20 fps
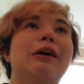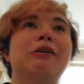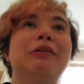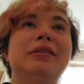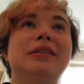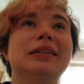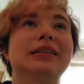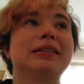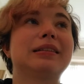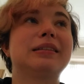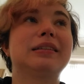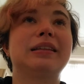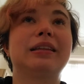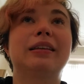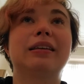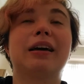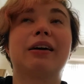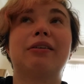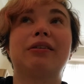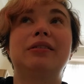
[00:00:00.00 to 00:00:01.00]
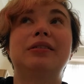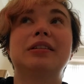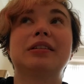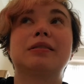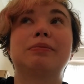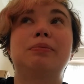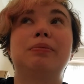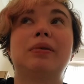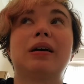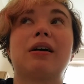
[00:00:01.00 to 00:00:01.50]

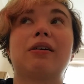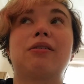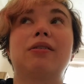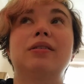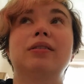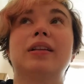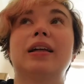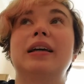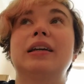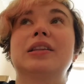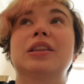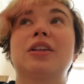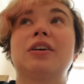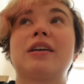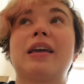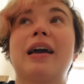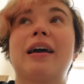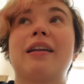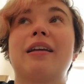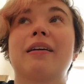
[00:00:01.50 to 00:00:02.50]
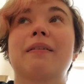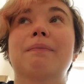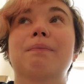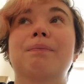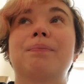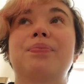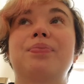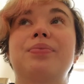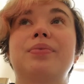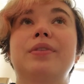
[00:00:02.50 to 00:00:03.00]
would like, look at
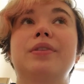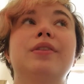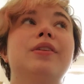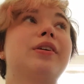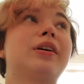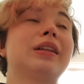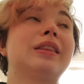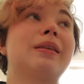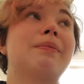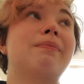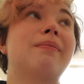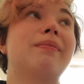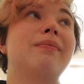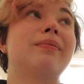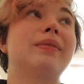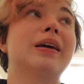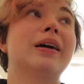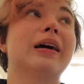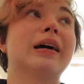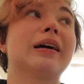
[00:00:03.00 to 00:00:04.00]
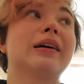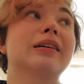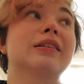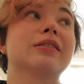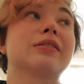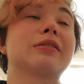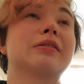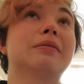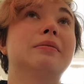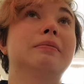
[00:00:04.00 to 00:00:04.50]
him, look at the
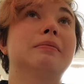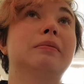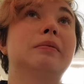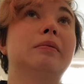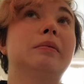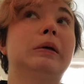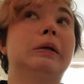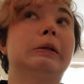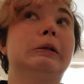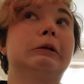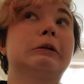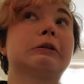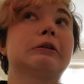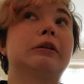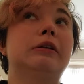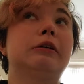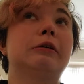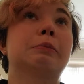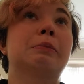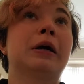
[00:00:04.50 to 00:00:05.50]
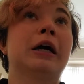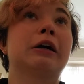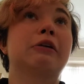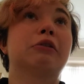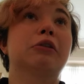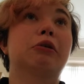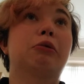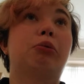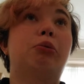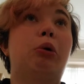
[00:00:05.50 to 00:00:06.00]
guys, and just look back
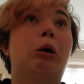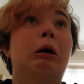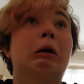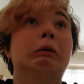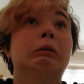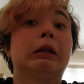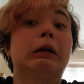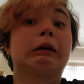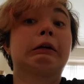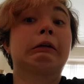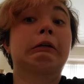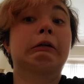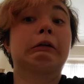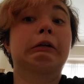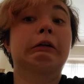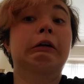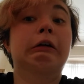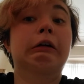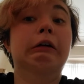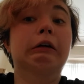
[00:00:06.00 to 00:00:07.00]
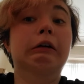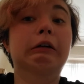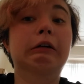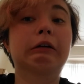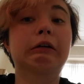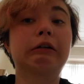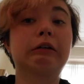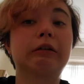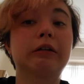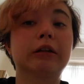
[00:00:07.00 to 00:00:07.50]
with a,
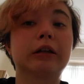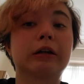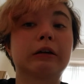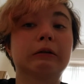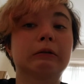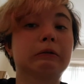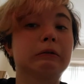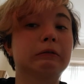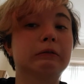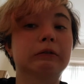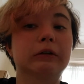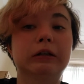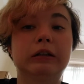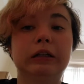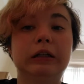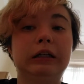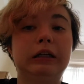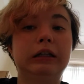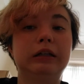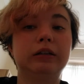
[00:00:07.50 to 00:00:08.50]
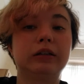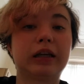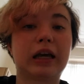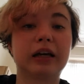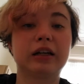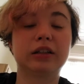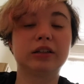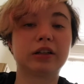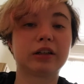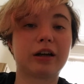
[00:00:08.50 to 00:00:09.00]
really
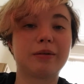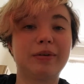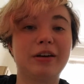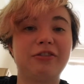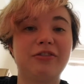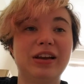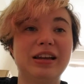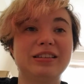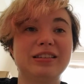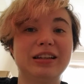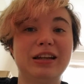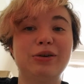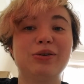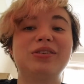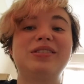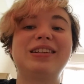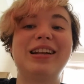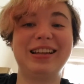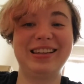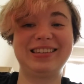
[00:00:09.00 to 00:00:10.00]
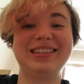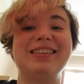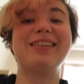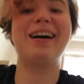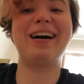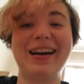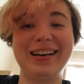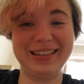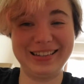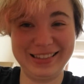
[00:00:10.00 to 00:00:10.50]
kind of look on my face, and he would just
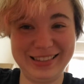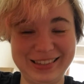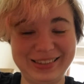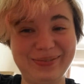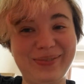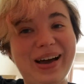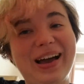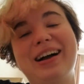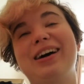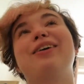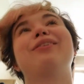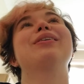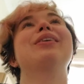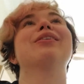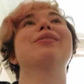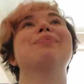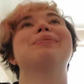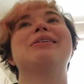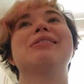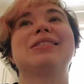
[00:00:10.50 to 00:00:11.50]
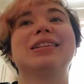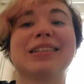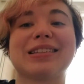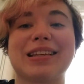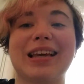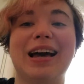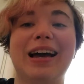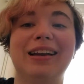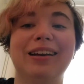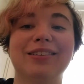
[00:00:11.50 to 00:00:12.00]
nod and smile. We were both just
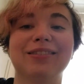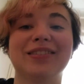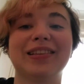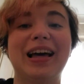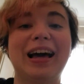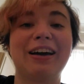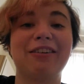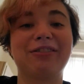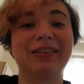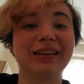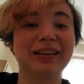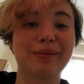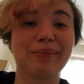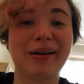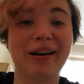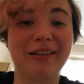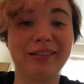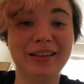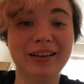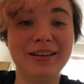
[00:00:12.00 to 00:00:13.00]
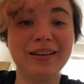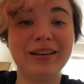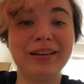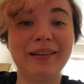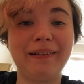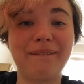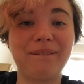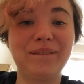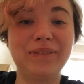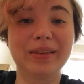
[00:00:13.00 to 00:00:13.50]
kind of laughing
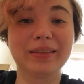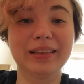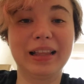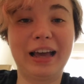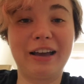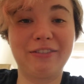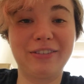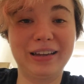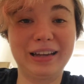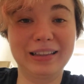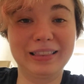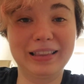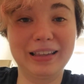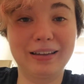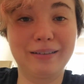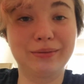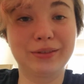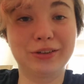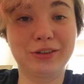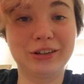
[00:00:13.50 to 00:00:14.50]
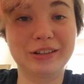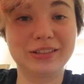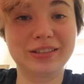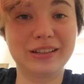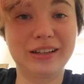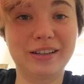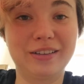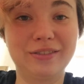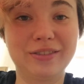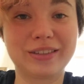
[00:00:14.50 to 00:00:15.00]
at them to
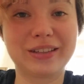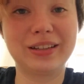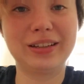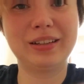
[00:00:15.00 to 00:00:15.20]
ourselves.